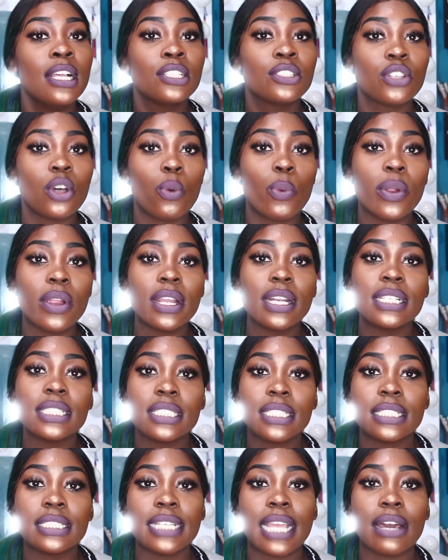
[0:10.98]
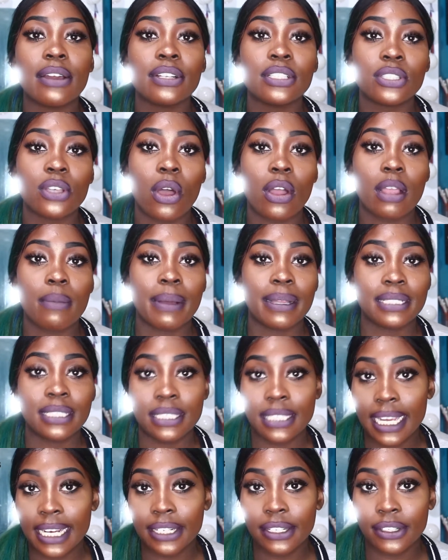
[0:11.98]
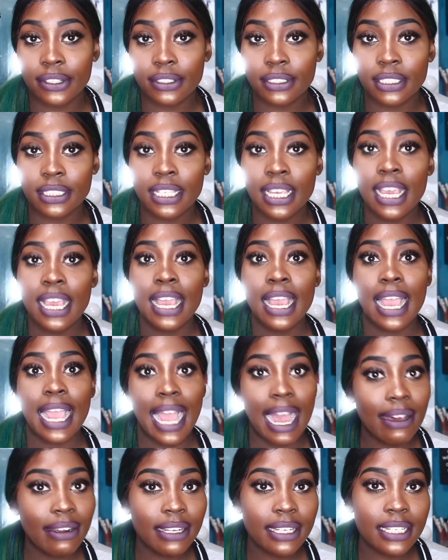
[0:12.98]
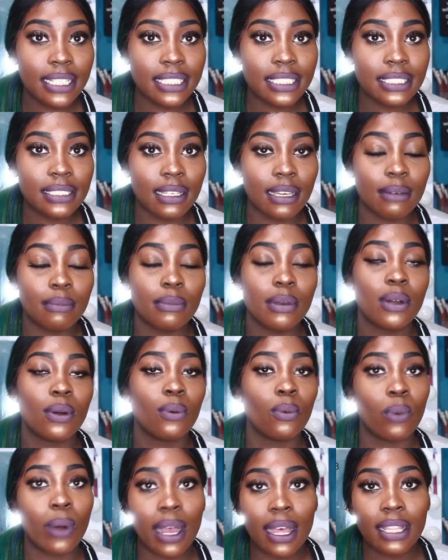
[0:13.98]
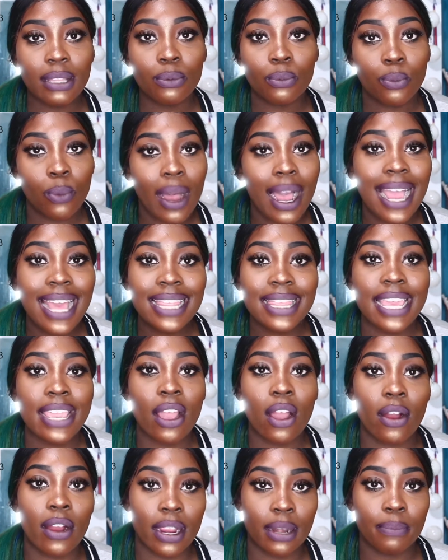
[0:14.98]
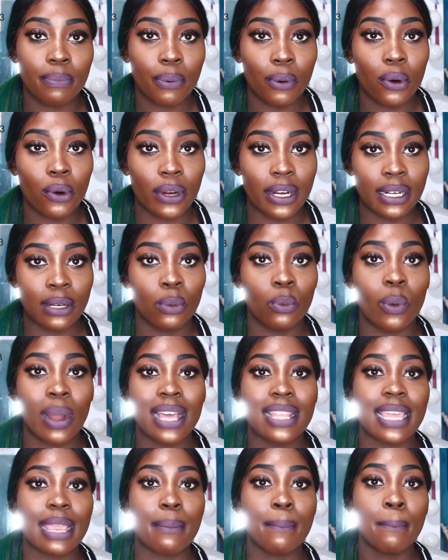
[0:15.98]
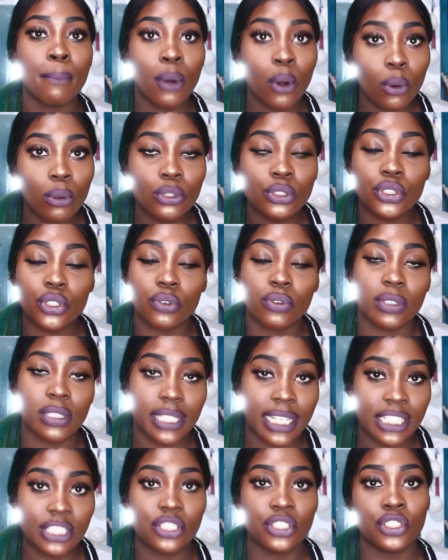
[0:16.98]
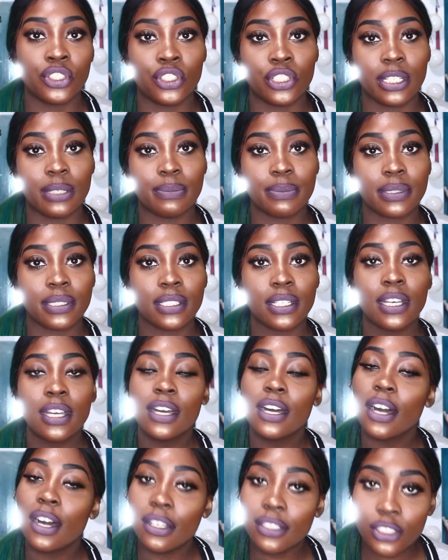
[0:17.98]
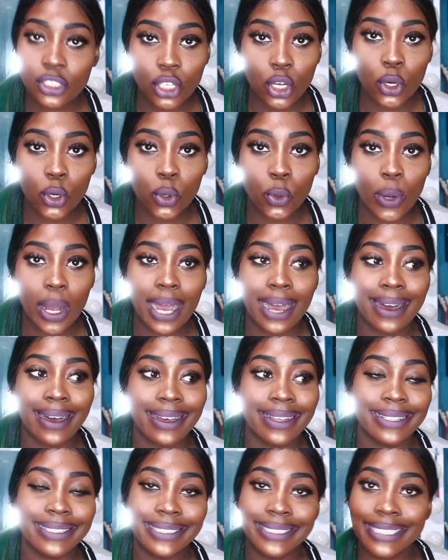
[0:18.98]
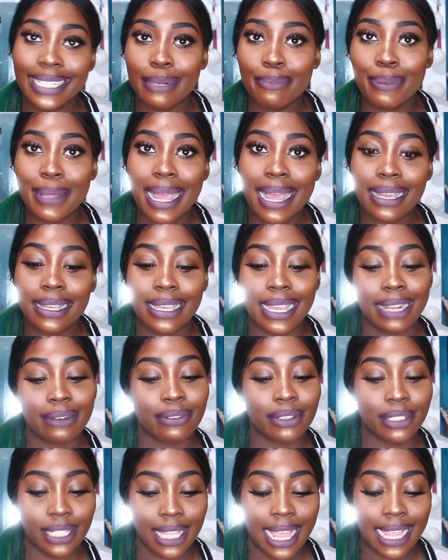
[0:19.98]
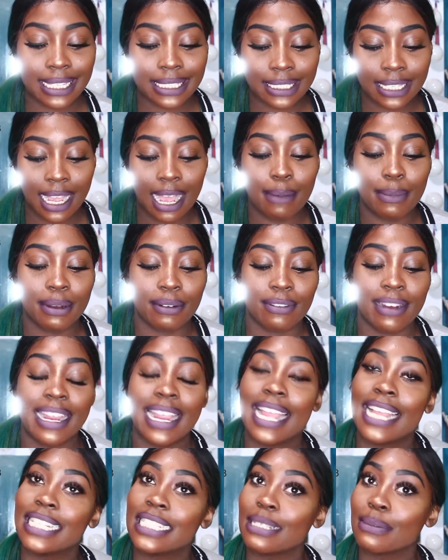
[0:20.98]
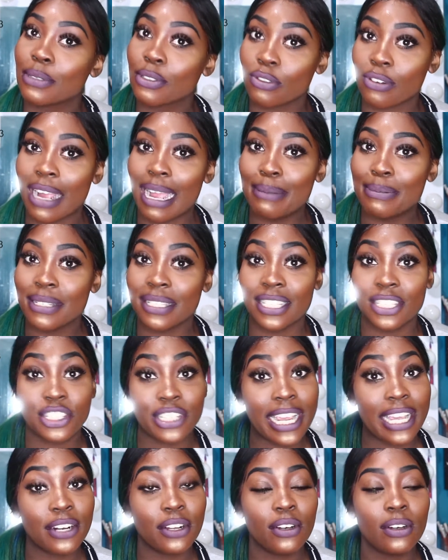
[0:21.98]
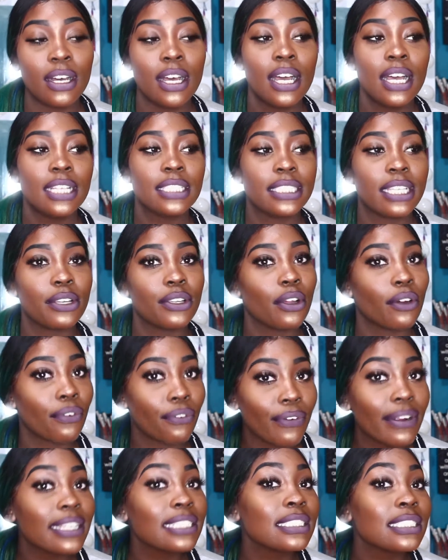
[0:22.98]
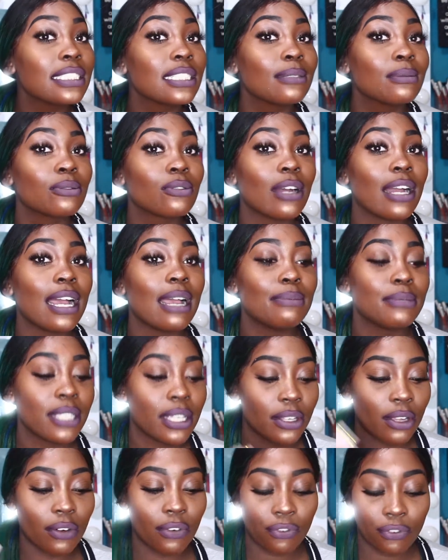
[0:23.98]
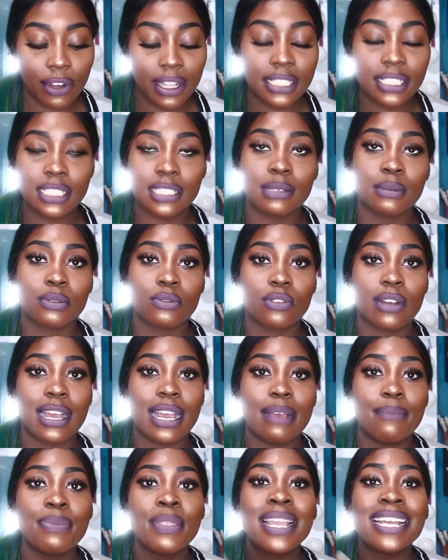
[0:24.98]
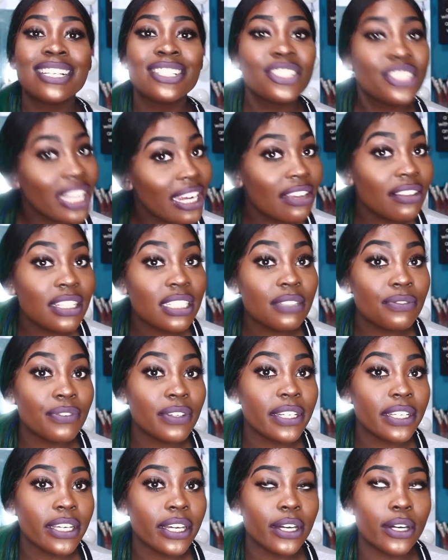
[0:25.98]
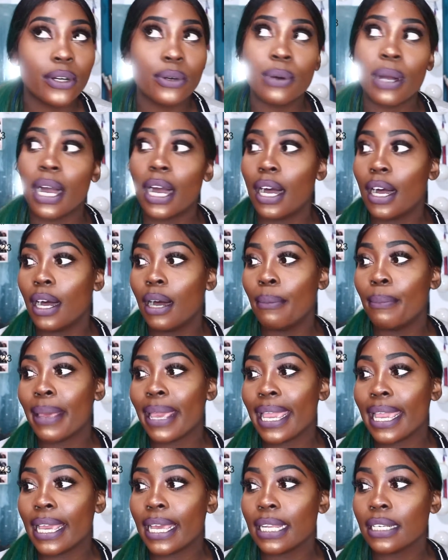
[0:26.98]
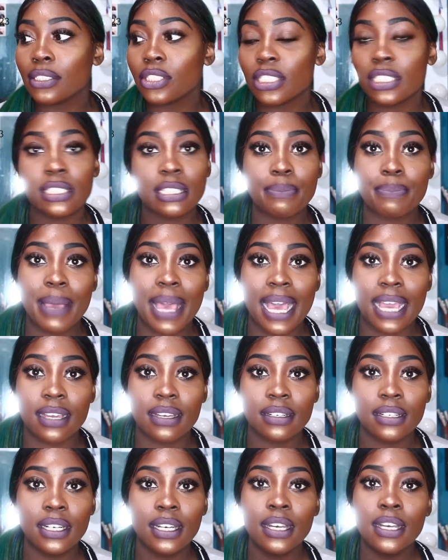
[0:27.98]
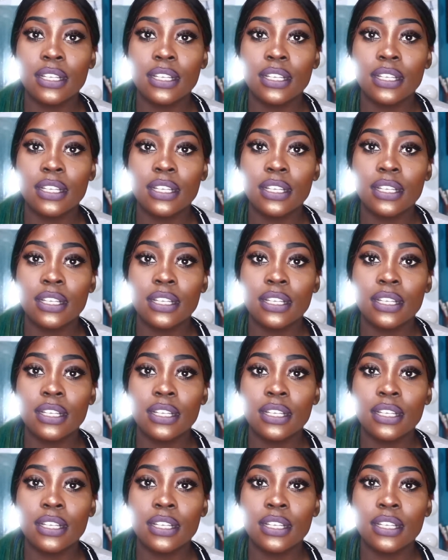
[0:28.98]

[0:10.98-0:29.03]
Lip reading: So we're gonna sit down and talk about standards, how to get some, why they are important and why they mold your relationships. So sit back and relax, comment, rate, and subscribe to the channel. Tell your friends to subscribe, tell your friends to subscribe, share this video, and just sit back.